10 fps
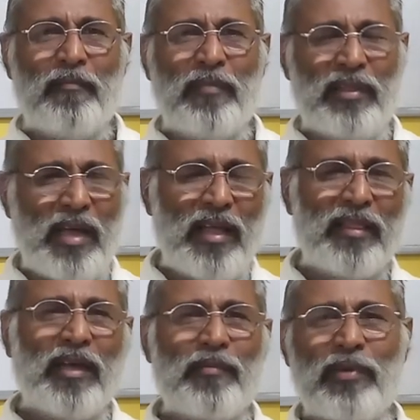
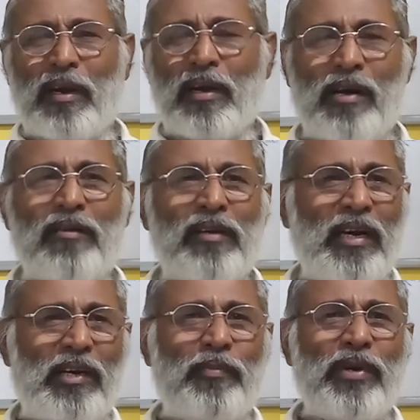Medan dharma kar raha hu,
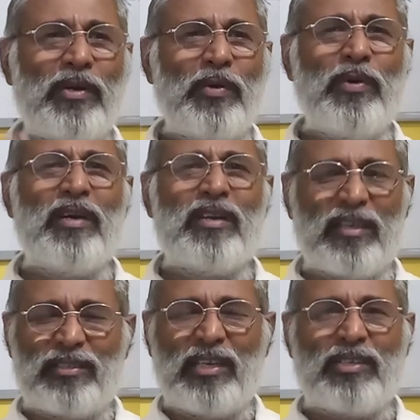let me do it in
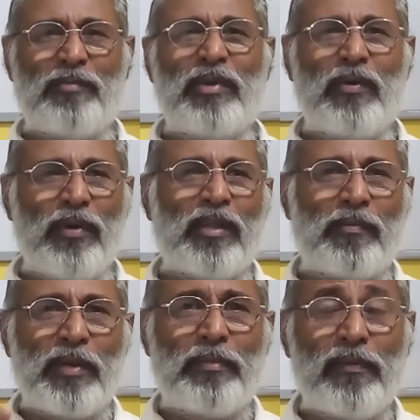a such a big way
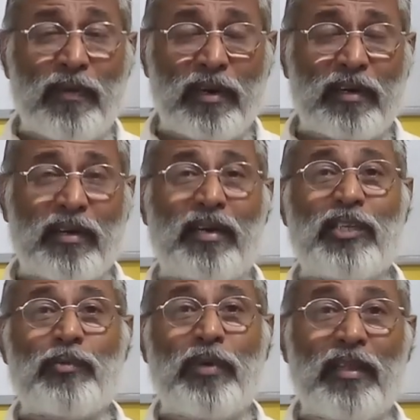that people will
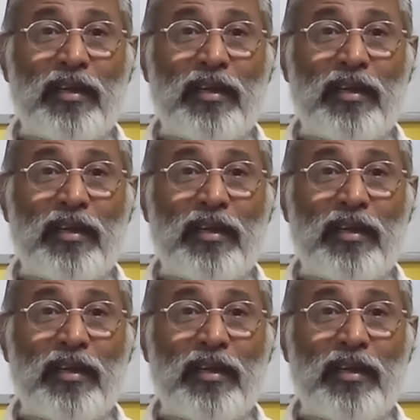recognize me.